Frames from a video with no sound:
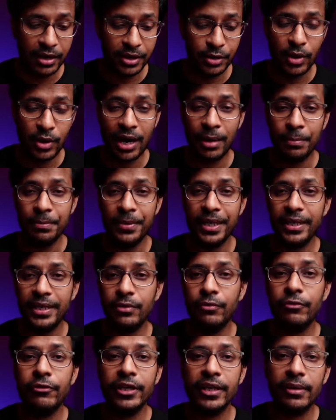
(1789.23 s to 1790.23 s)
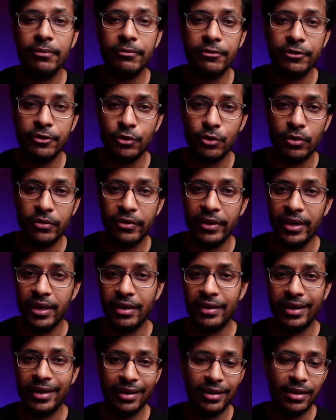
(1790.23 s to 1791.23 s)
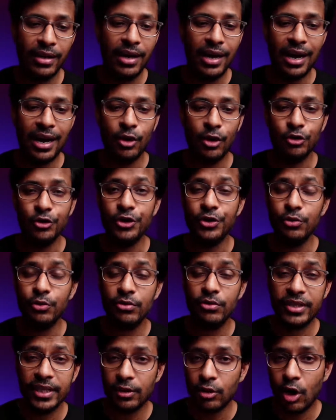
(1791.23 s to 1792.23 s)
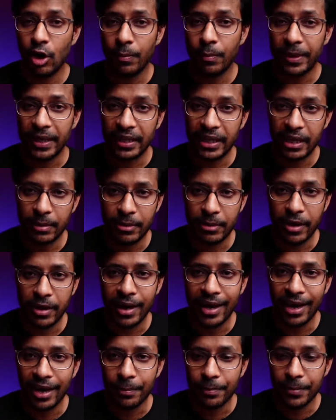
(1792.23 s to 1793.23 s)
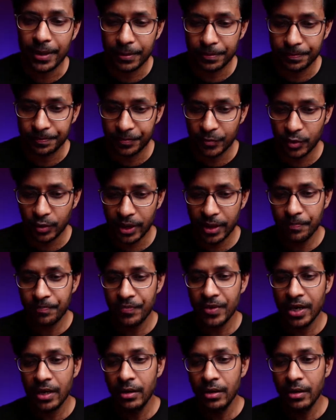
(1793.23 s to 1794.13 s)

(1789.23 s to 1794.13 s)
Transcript: you updated with a video regarding how to use that Open Camera app. Okay.